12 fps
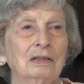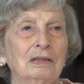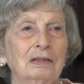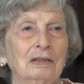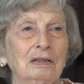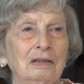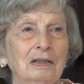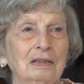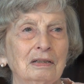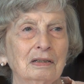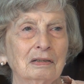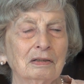do not
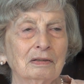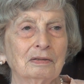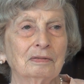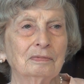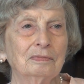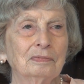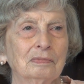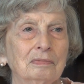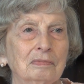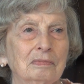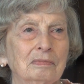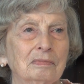continue in the
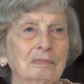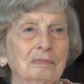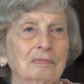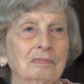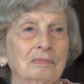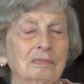association, mm-hmm.